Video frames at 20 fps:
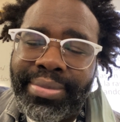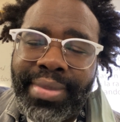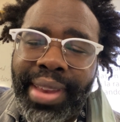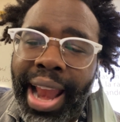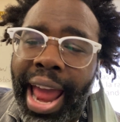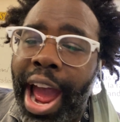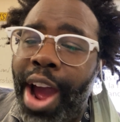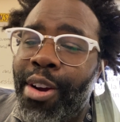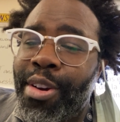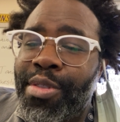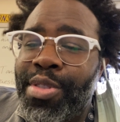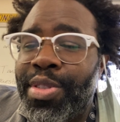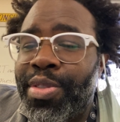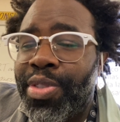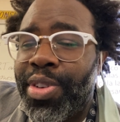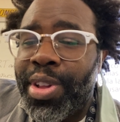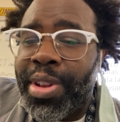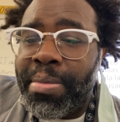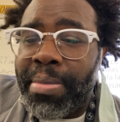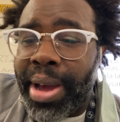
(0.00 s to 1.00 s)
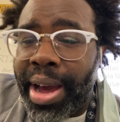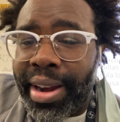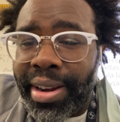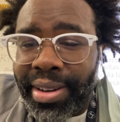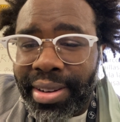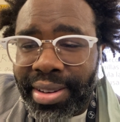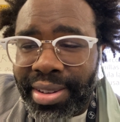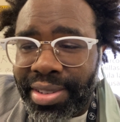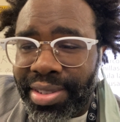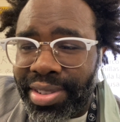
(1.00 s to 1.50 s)
however you feel about
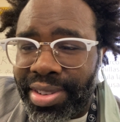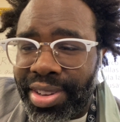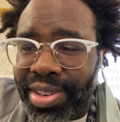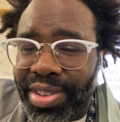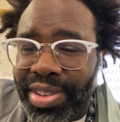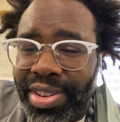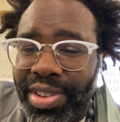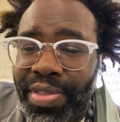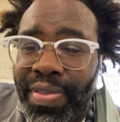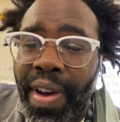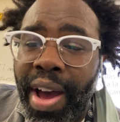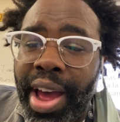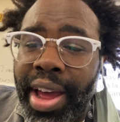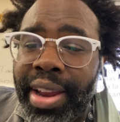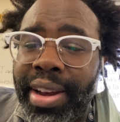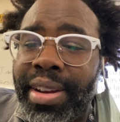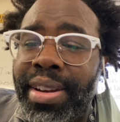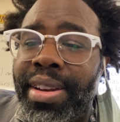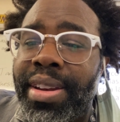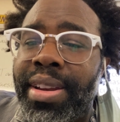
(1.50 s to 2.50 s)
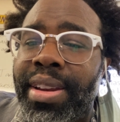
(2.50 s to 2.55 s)
it is fine.